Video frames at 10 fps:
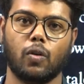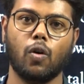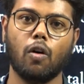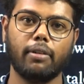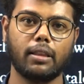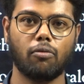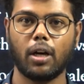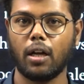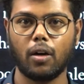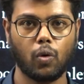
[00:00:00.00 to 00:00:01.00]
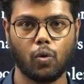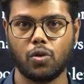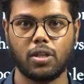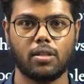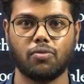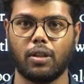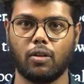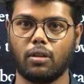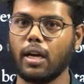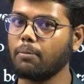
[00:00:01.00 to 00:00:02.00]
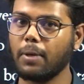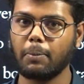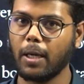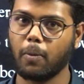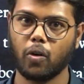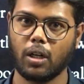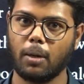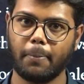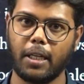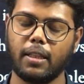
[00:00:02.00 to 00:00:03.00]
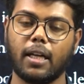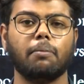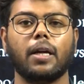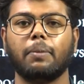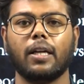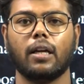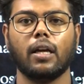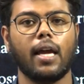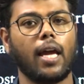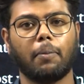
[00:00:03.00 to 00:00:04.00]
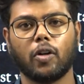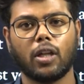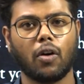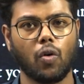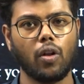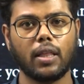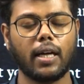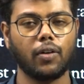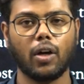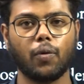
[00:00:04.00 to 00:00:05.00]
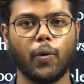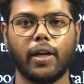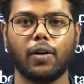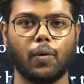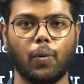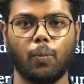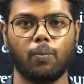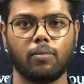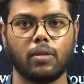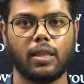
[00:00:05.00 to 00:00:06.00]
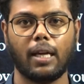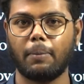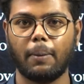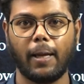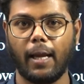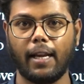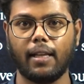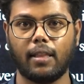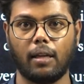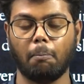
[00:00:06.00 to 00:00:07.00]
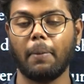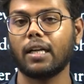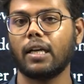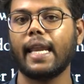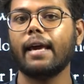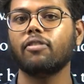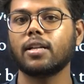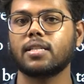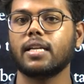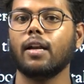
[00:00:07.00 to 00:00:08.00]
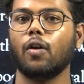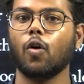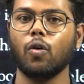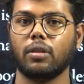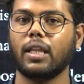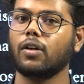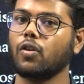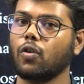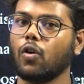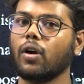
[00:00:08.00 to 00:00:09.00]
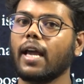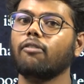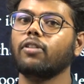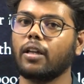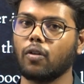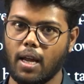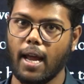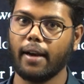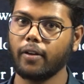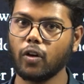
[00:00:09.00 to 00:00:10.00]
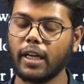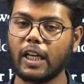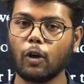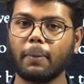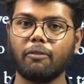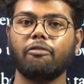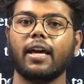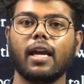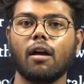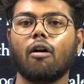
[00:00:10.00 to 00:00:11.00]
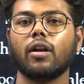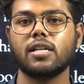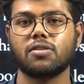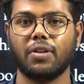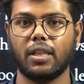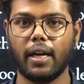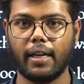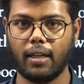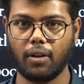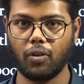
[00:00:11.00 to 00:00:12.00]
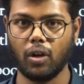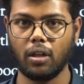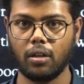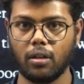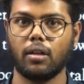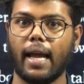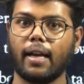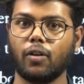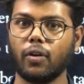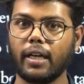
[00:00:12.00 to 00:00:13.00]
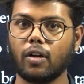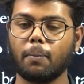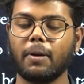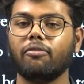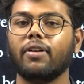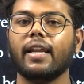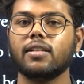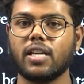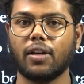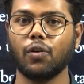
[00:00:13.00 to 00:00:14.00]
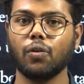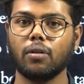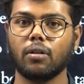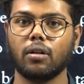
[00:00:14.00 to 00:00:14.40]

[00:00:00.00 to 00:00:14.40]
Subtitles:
Go with 1 or 2 questions with you. That may be about company, that may be about the role that you are going to do, that may be anything, but never say no that you don't have any. And you need to be very honest with the interviewer, and you need to be very genuine.